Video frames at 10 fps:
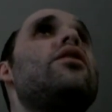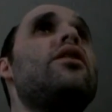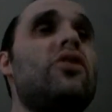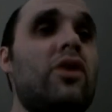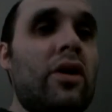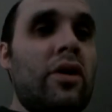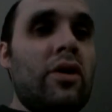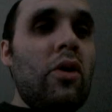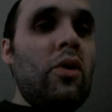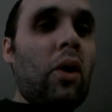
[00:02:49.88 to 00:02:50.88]
that
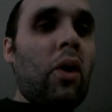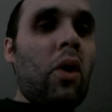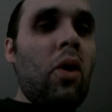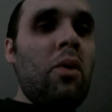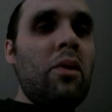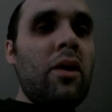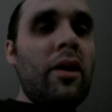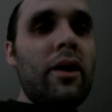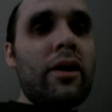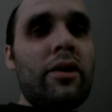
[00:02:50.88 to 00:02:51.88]
didn't do their
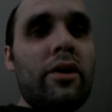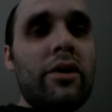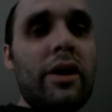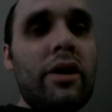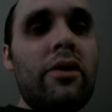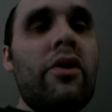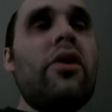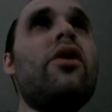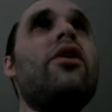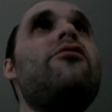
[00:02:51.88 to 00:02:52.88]
homework and all that,
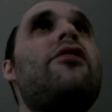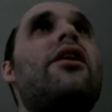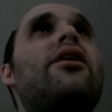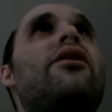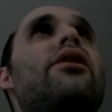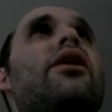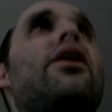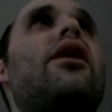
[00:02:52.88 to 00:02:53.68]
and find out like